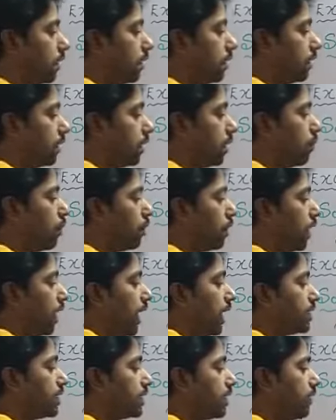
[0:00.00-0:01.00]
the body
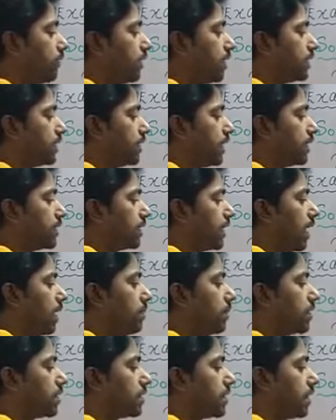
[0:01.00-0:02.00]
has traversed the
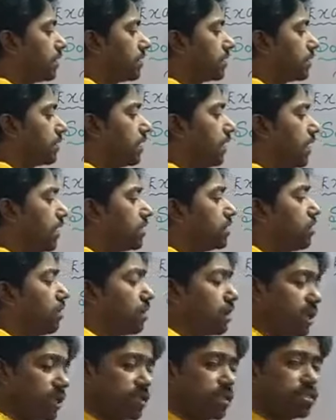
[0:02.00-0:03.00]
same distance. It is
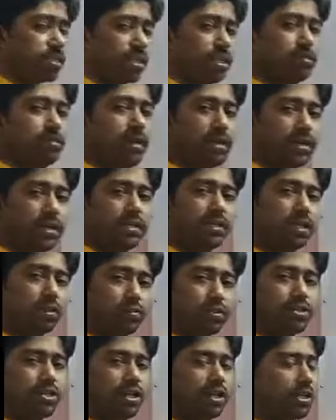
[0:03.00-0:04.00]
not necessary, but in the
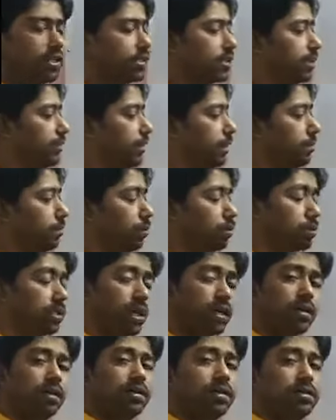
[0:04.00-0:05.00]
question it is given. Both
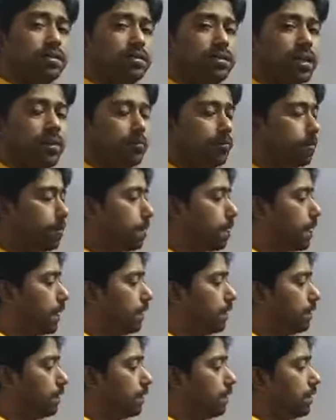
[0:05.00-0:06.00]
are same.
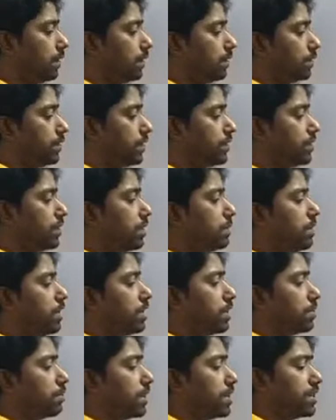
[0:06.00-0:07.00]
16
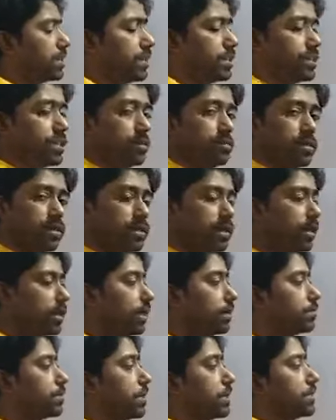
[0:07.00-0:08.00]
meter plus 16 meter
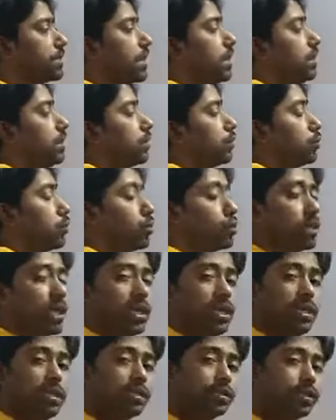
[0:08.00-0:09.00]
gives us the
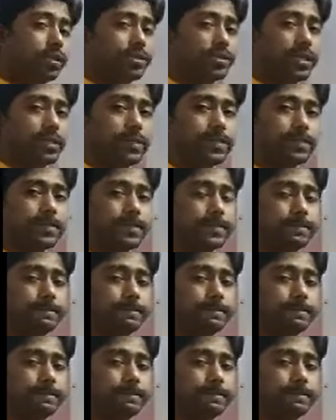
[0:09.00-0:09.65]
total distance.